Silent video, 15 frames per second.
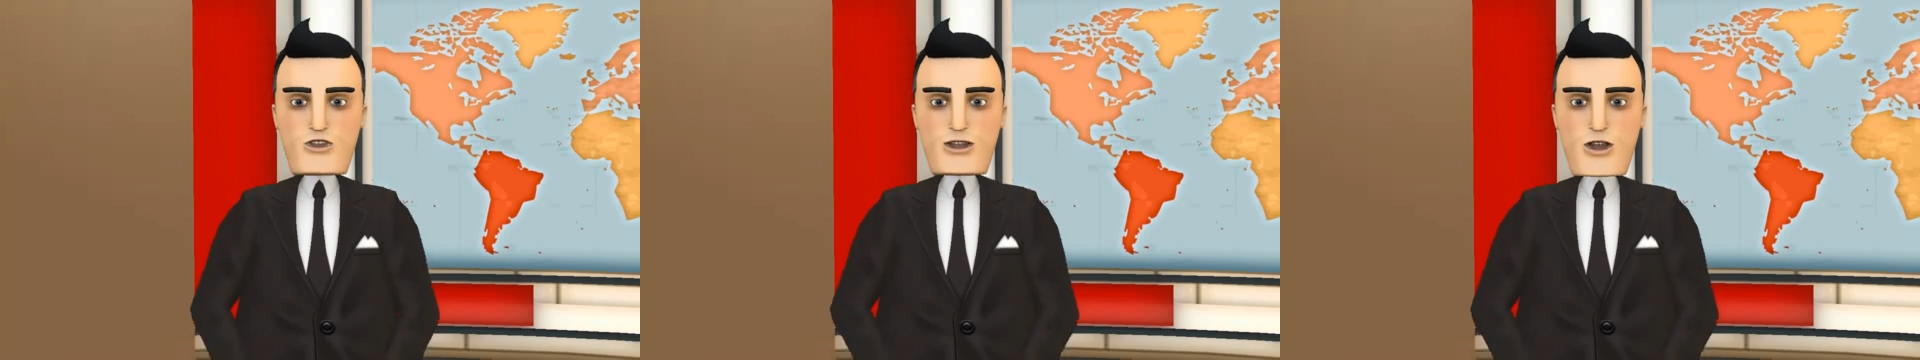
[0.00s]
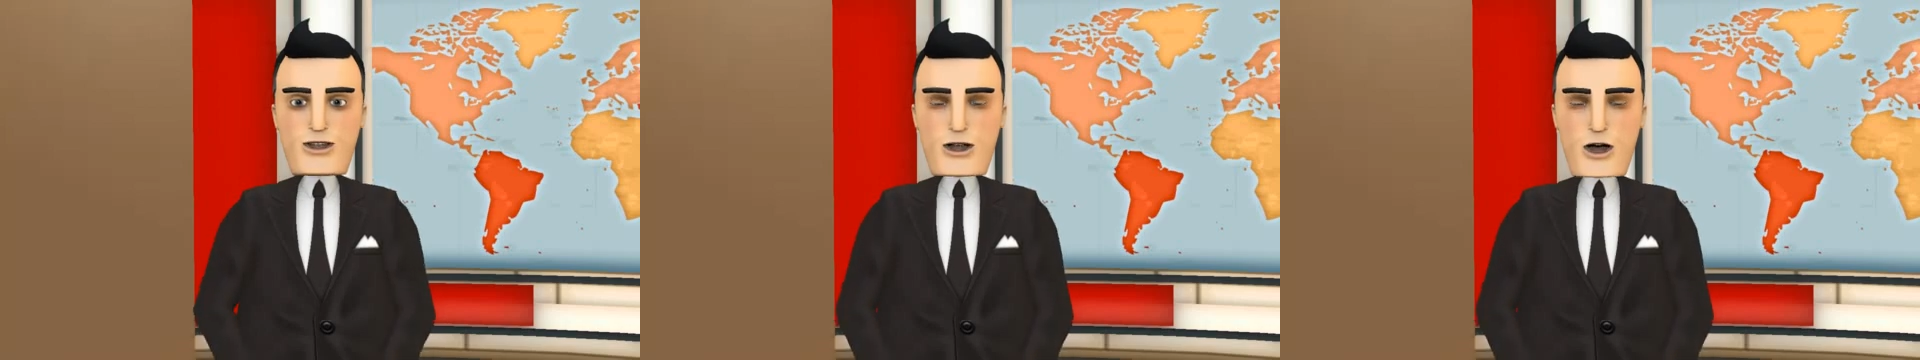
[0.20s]

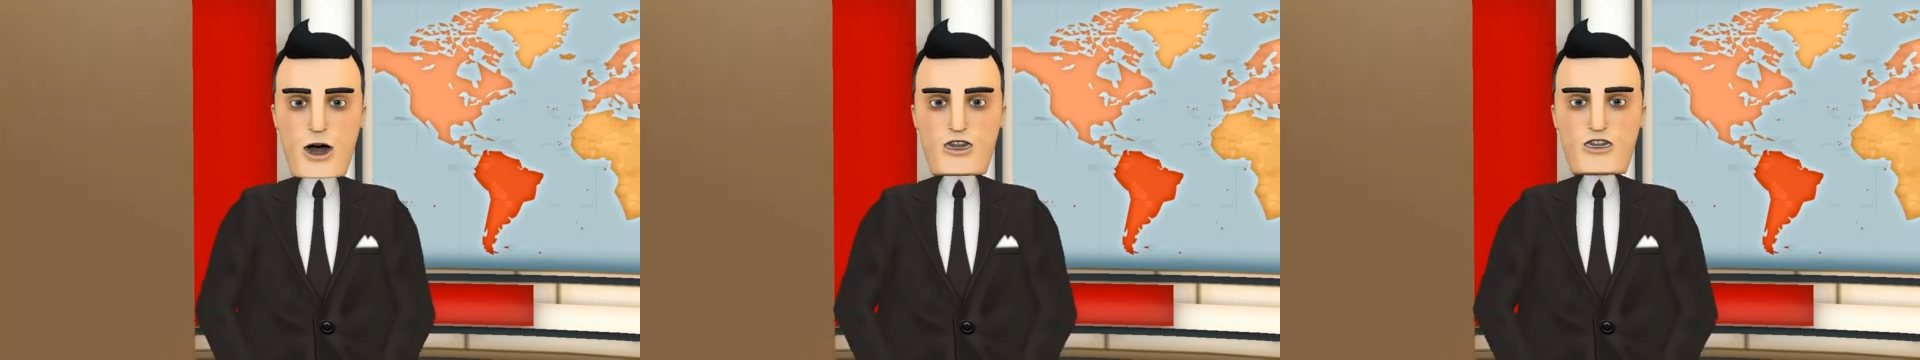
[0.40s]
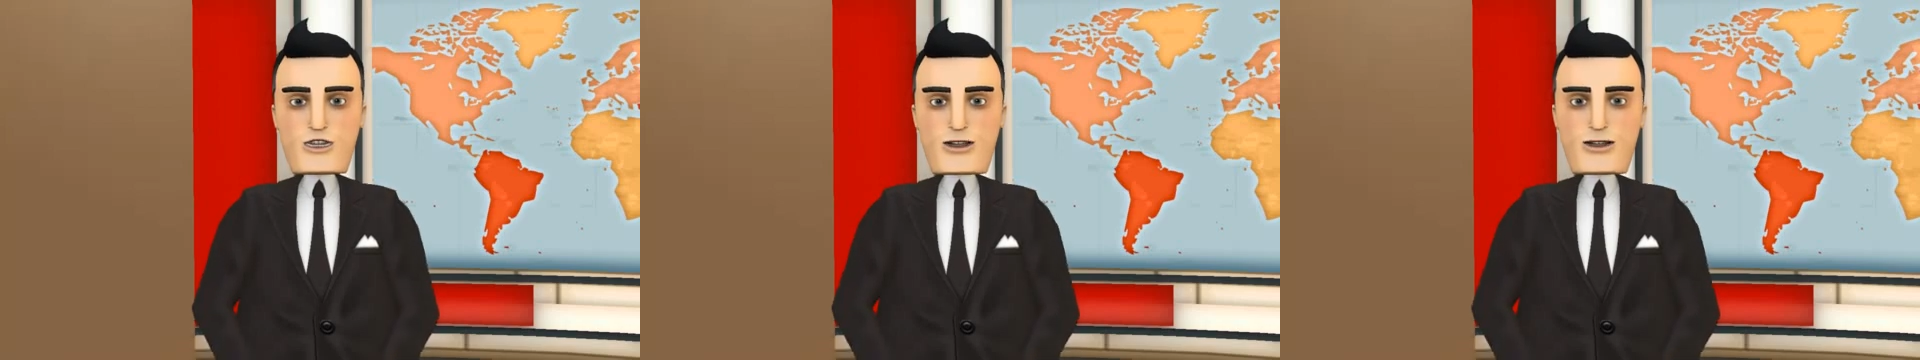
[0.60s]
their
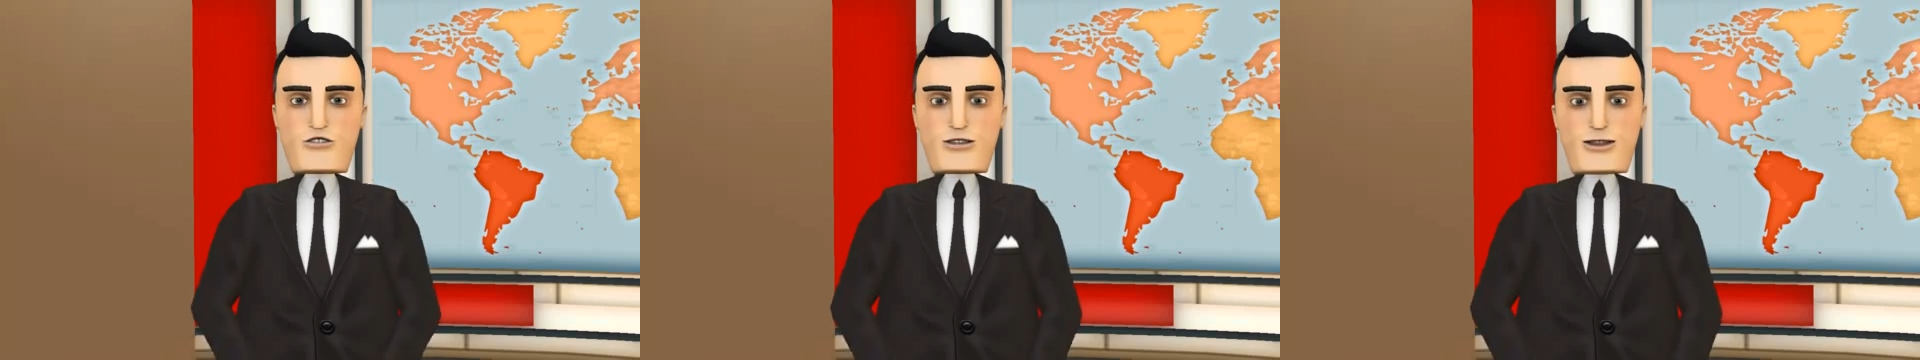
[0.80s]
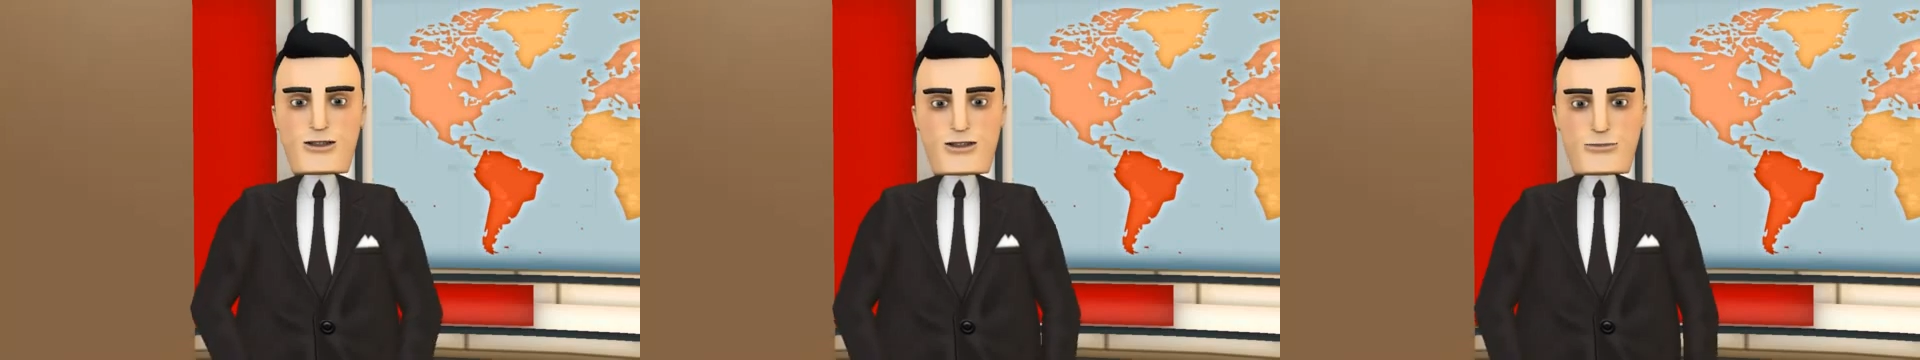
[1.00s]
Alaskan
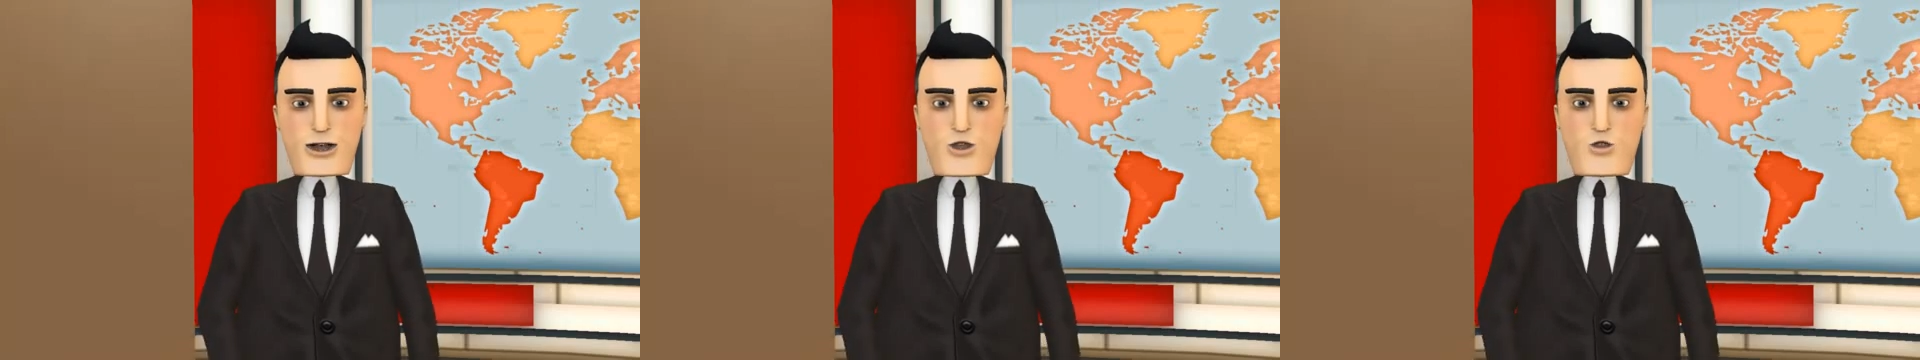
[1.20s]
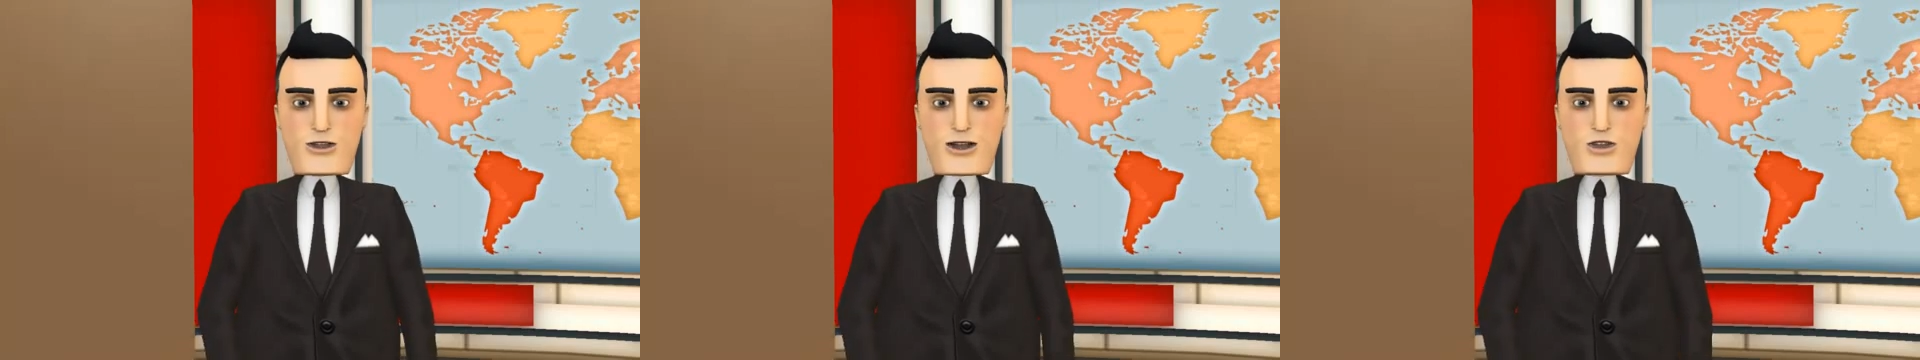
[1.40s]
fleet
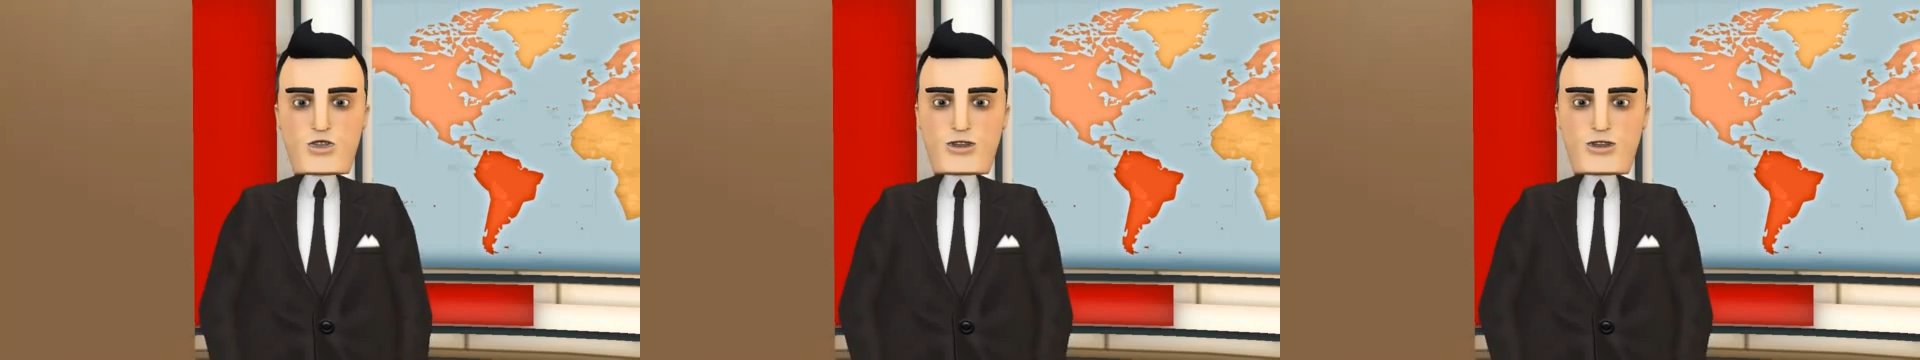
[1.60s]
by 1